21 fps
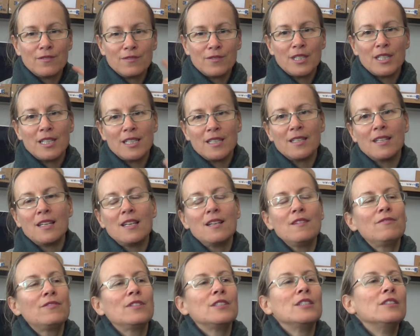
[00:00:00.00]
via the
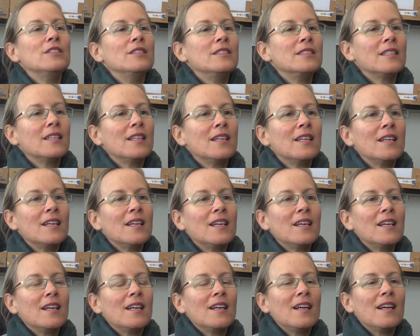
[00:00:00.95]
headphones.
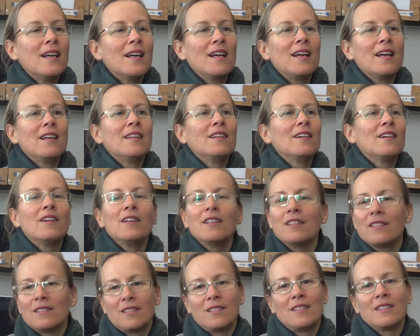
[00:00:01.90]
And I
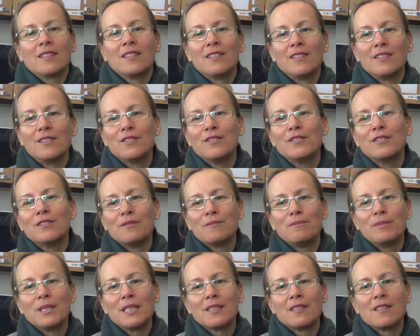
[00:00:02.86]
don't like it at all,
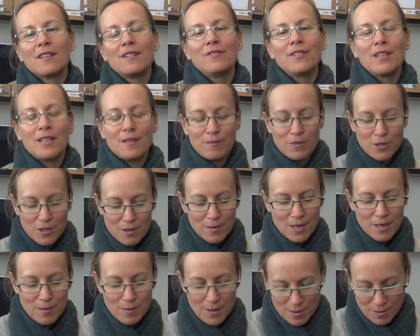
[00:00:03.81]
because I found too
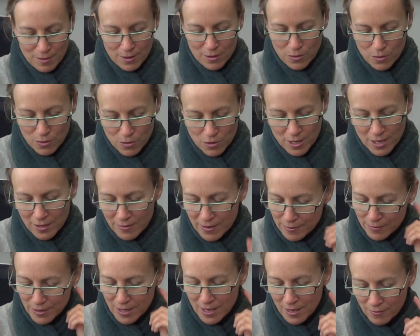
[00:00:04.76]
many people are walking
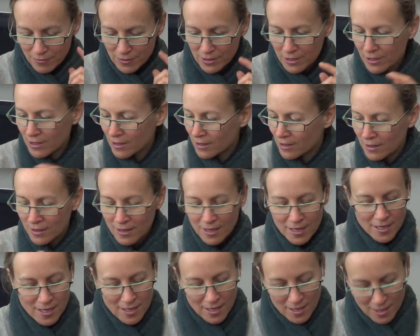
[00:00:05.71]
around with headphones on,
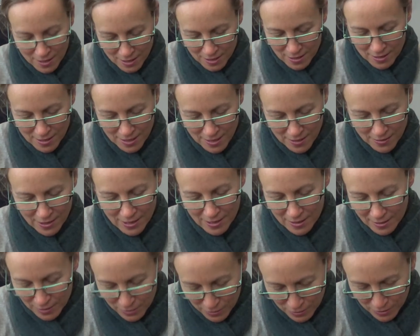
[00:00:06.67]
staring
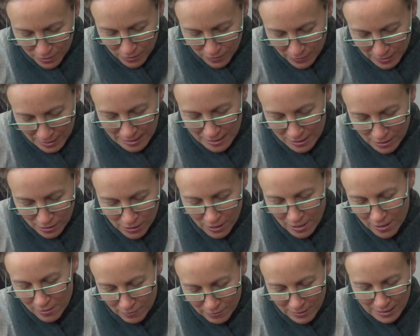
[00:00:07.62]
at little screens,
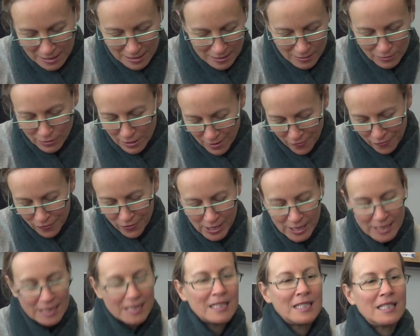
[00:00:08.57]
trying to read, trying to
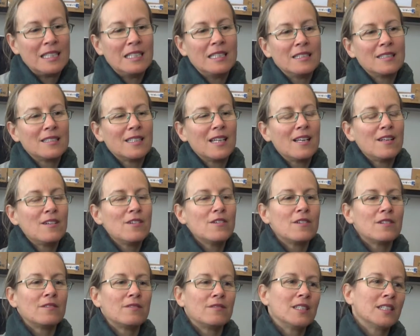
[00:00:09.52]
find things, and
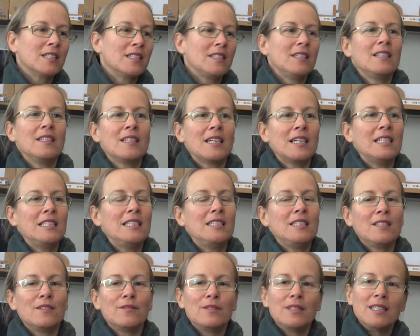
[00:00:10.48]
not really
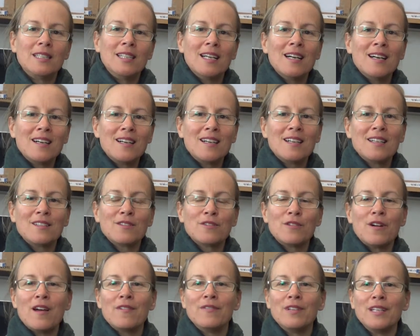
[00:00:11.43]
engaging with the art
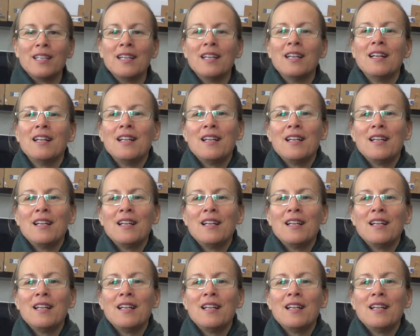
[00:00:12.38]
or having...